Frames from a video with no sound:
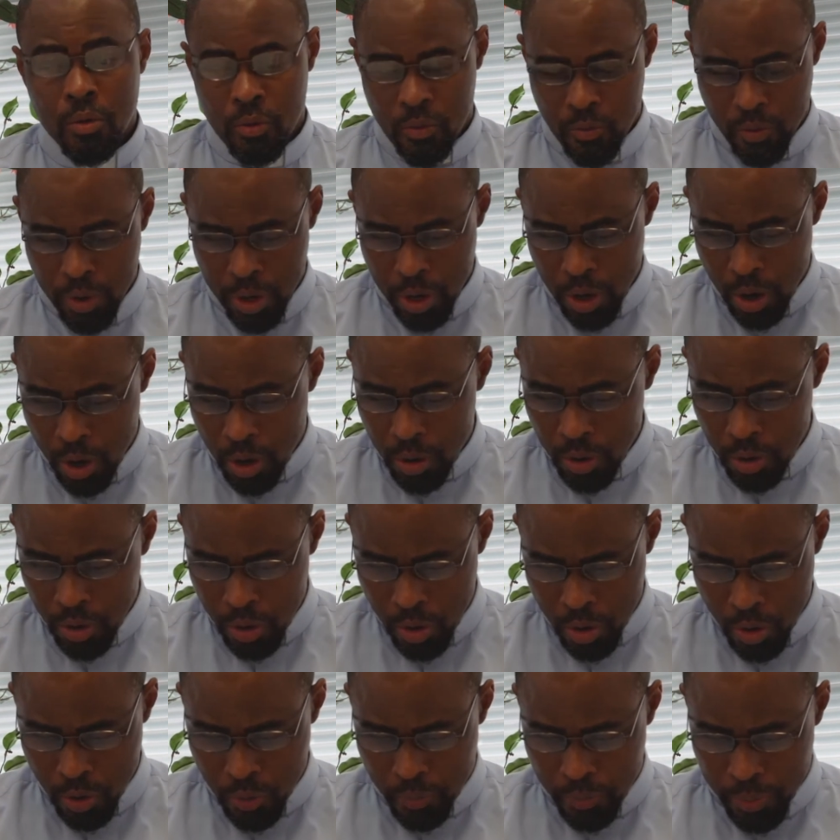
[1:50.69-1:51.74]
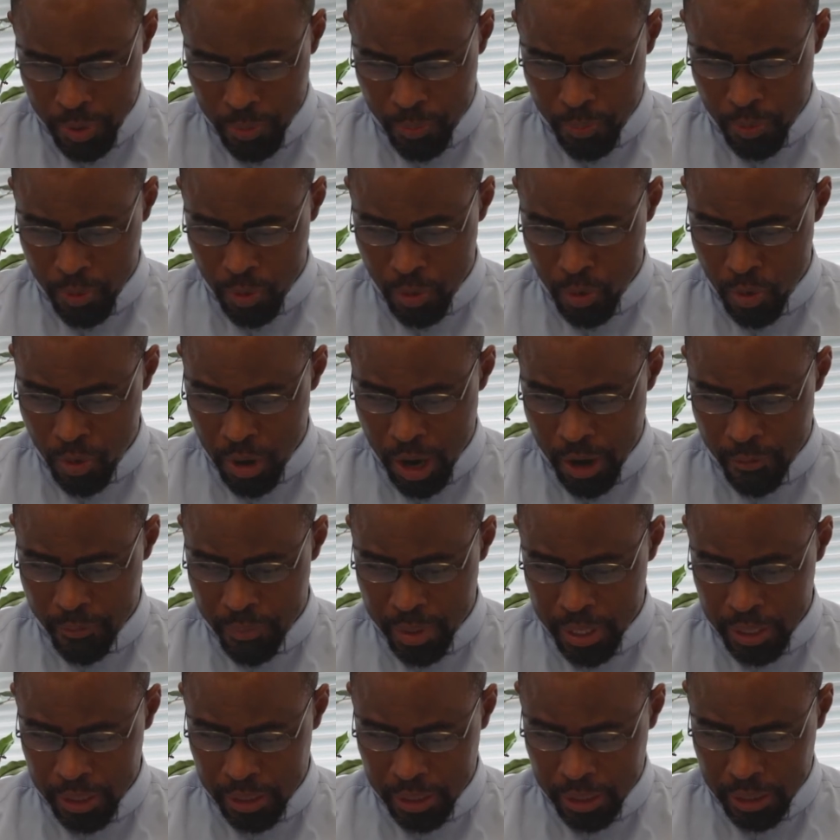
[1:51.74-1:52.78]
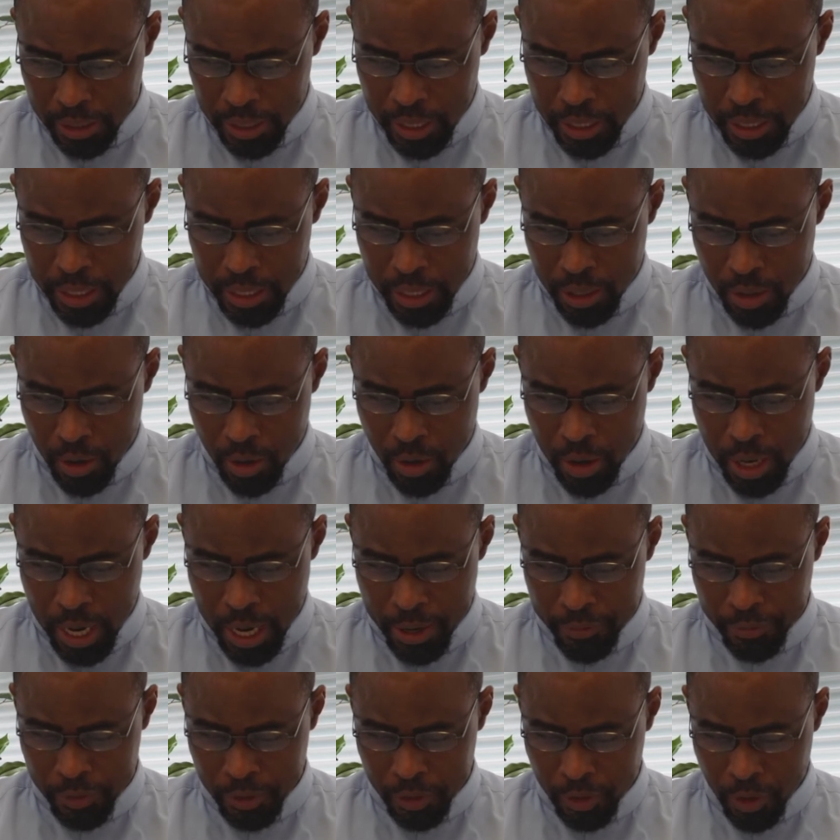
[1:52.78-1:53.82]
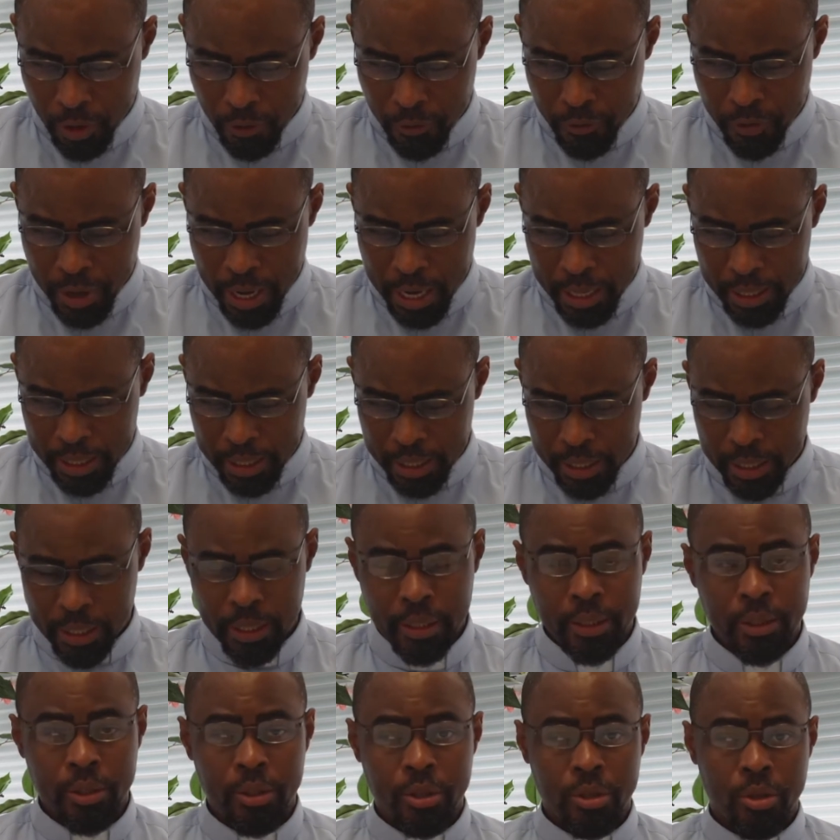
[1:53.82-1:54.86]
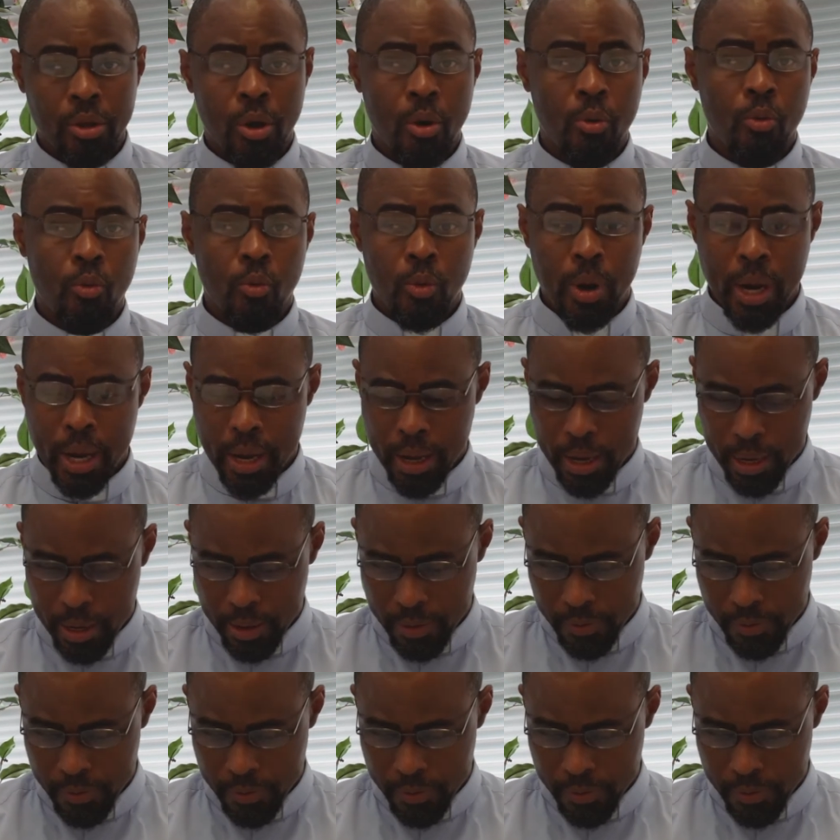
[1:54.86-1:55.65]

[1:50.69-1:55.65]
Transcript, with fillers: We all know people who have been sick or have suffered in some way.